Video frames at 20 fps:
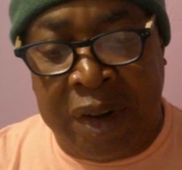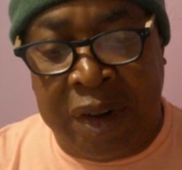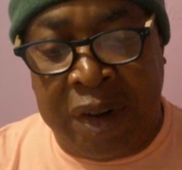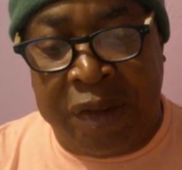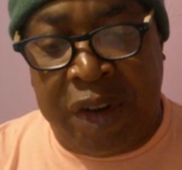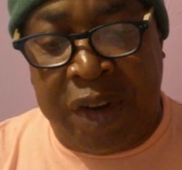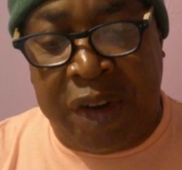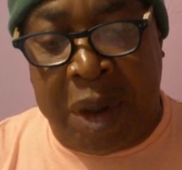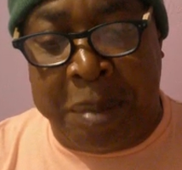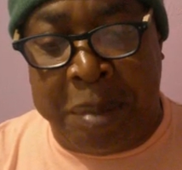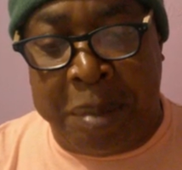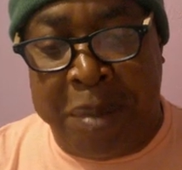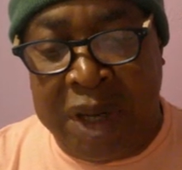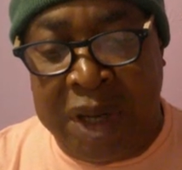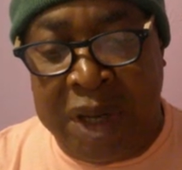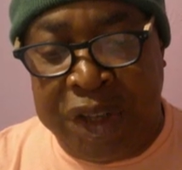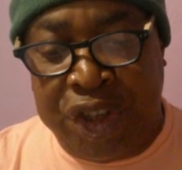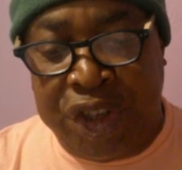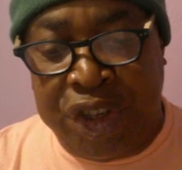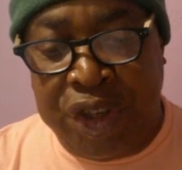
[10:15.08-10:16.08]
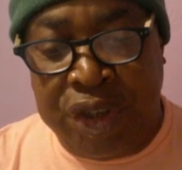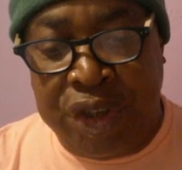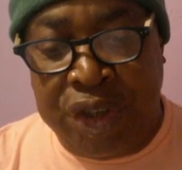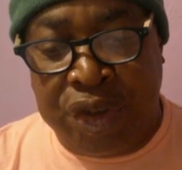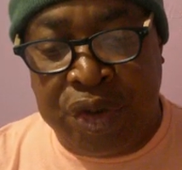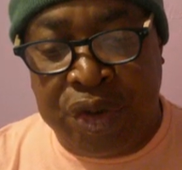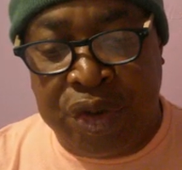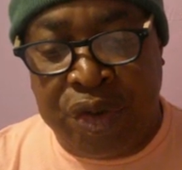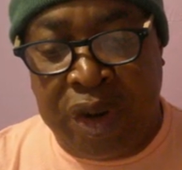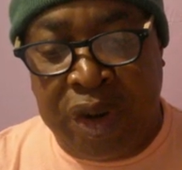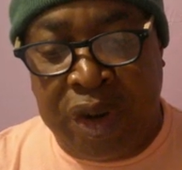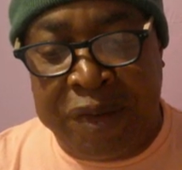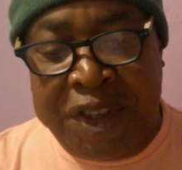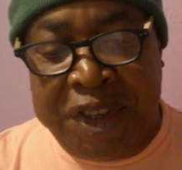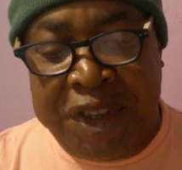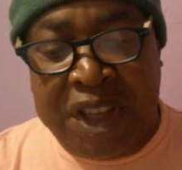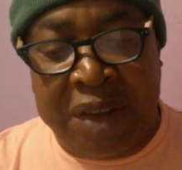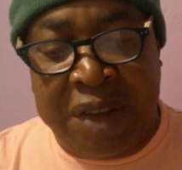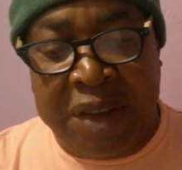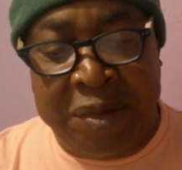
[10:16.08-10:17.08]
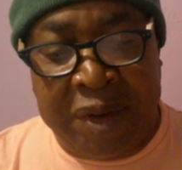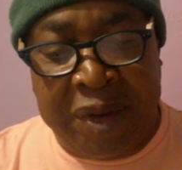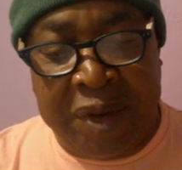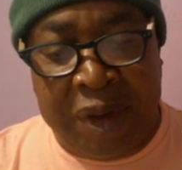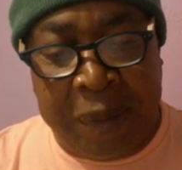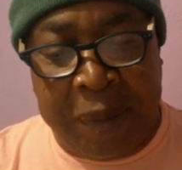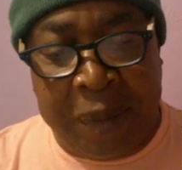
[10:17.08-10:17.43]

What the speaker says: their ability to drive safely.